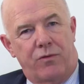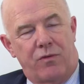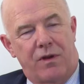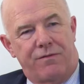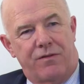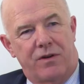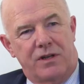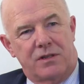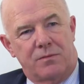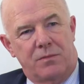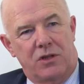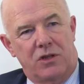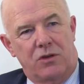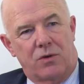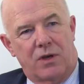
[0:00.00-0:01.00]
the referendum
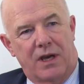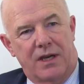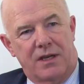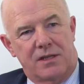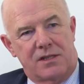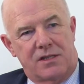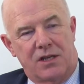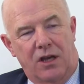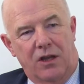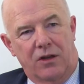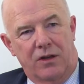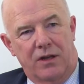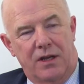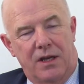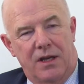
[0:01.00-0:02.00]
in the UK has
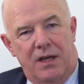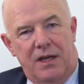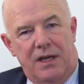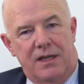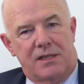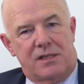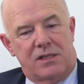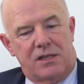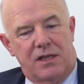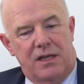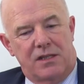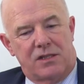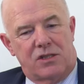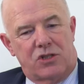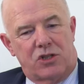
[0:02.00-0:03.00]
done,
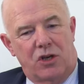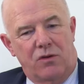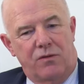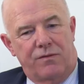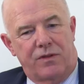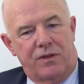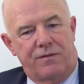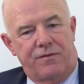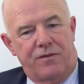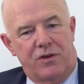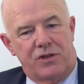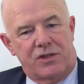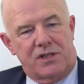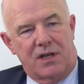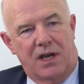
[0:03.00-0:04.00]
it's shown for the
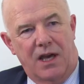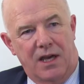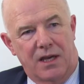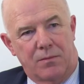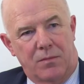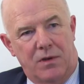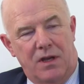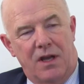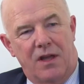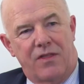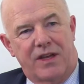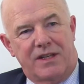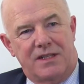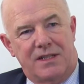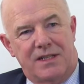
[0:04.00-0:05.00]
first time
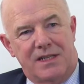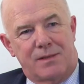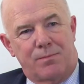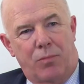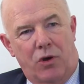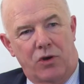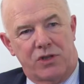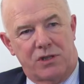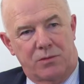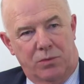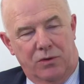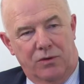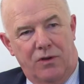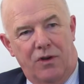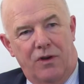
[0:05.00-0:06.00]
that it is
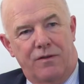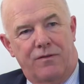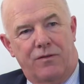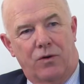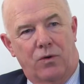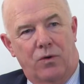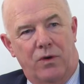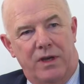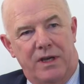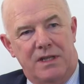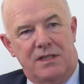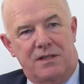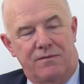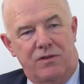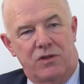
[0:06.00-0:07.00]
possible for
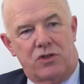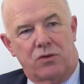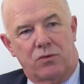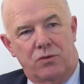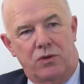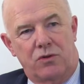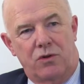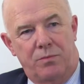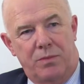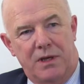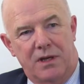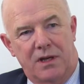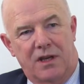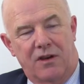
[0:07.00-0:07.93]
individual European